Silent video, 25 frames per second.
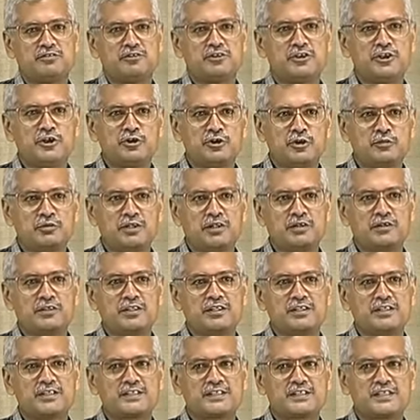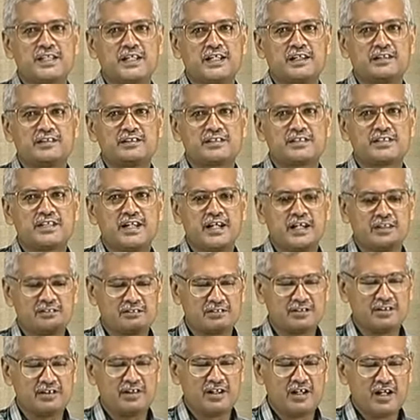Tunability in the sense that
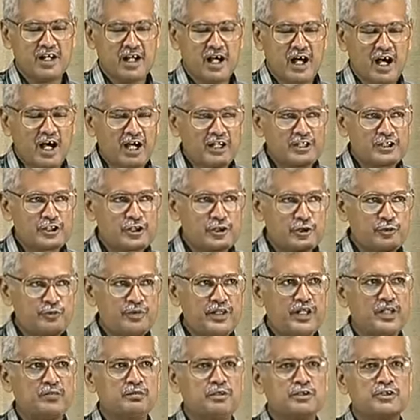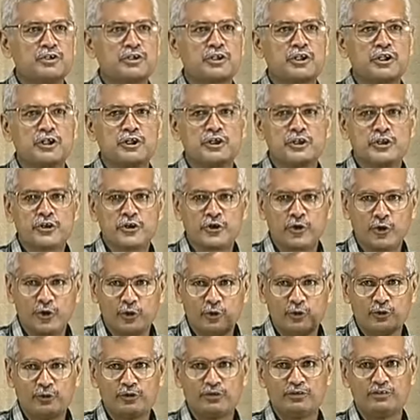I should be able to
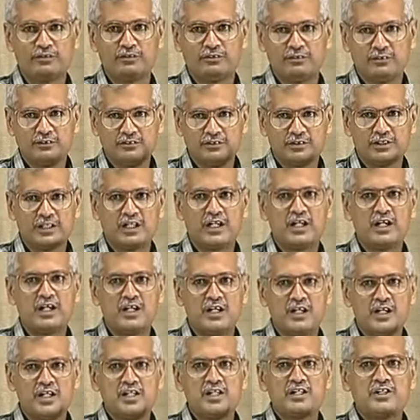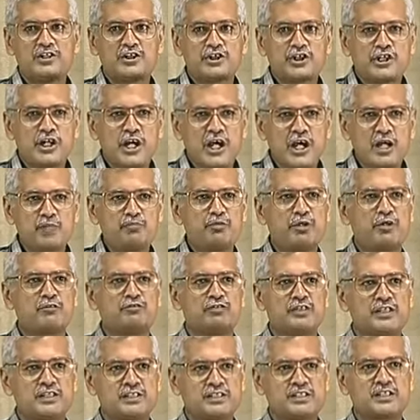control the shape of
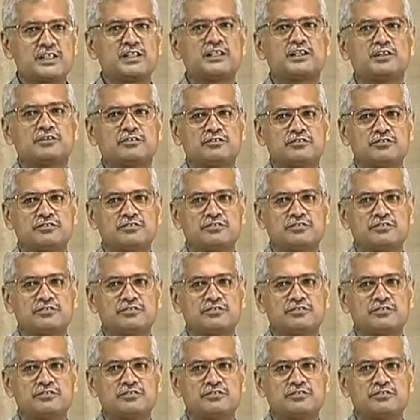this curve.